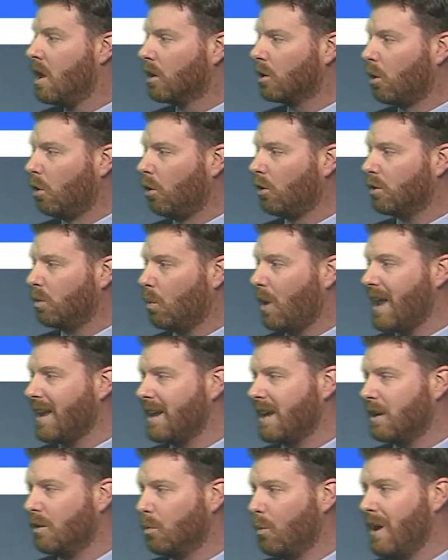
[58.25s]
Cold, wet,
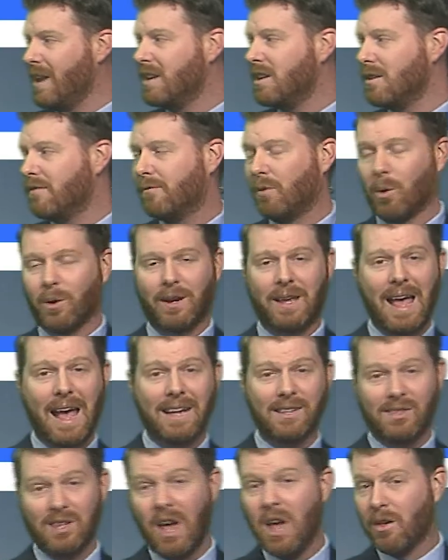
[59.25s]
and windy
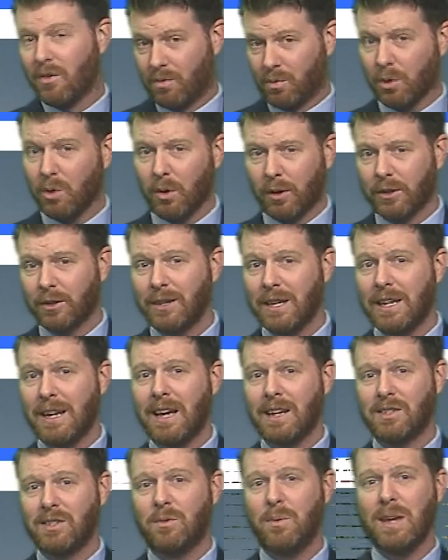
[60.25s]
forecast through early
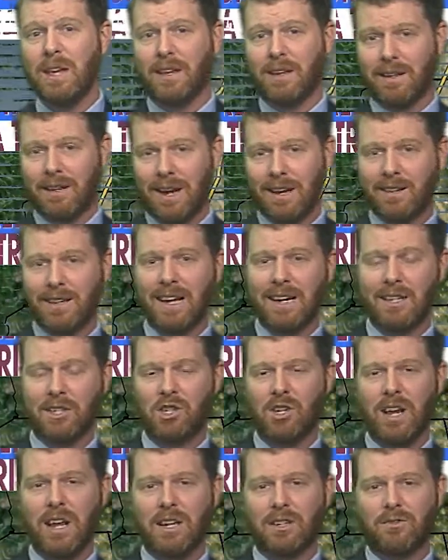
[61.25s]
next week, and not a lot of
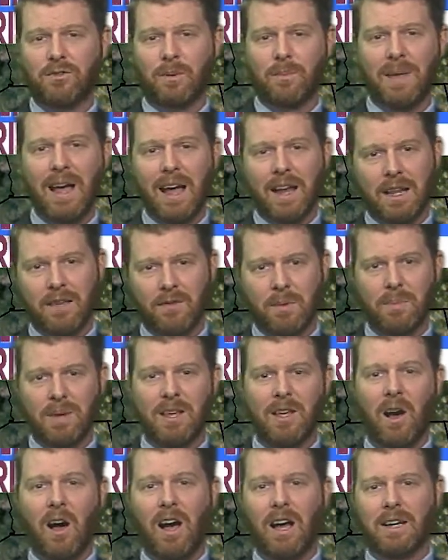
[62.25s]
change from that even
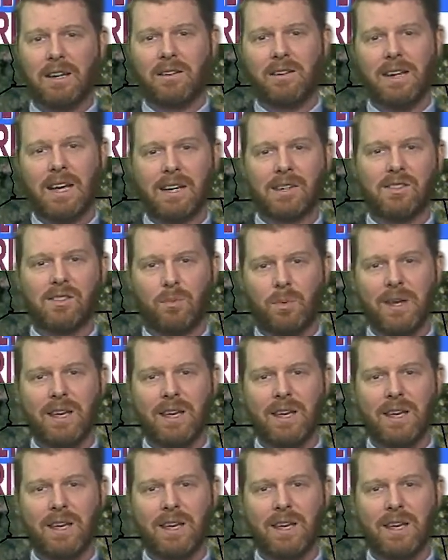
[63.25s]
beyond next